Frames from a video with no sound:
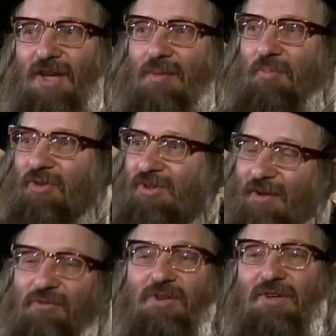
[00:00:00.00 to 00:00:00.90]
I'm
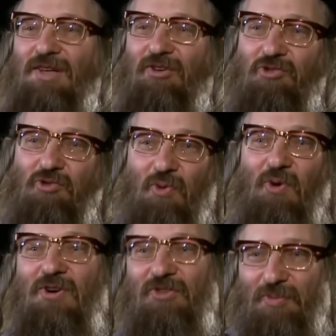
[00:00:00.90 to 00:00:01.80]
definitely a
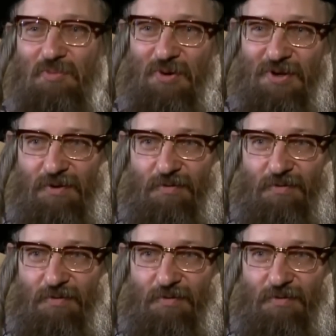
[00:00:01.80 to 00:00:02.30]
strong supporter